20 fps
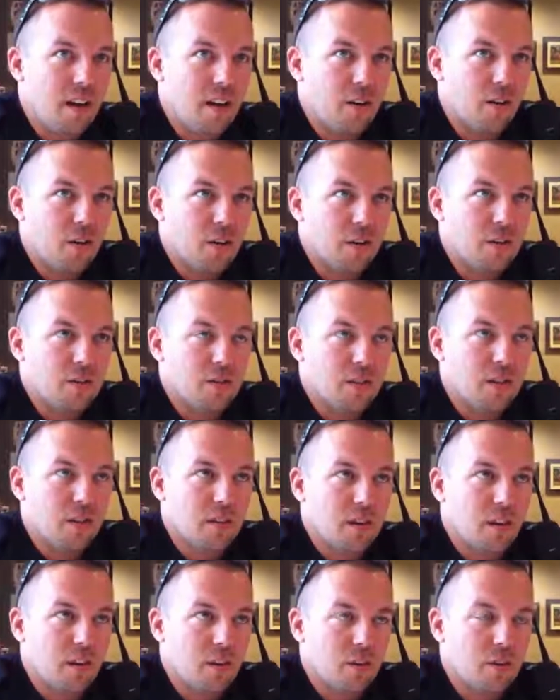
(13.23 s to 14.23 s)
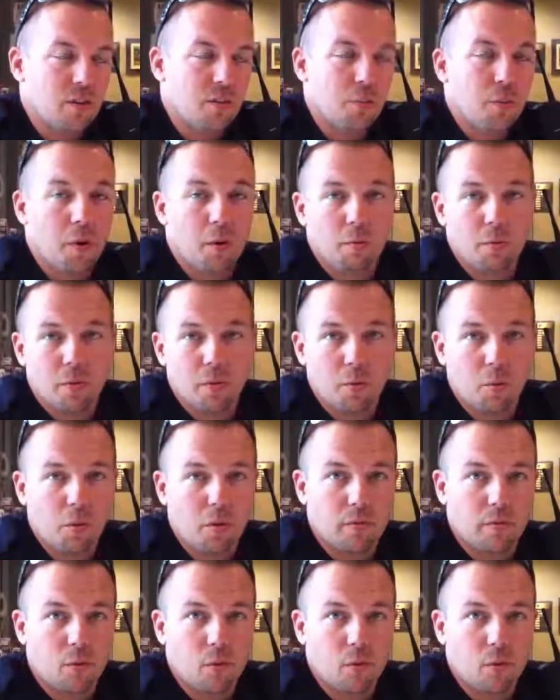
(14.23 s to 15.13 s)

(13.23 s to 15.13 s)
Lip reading: I heard it's a good department to work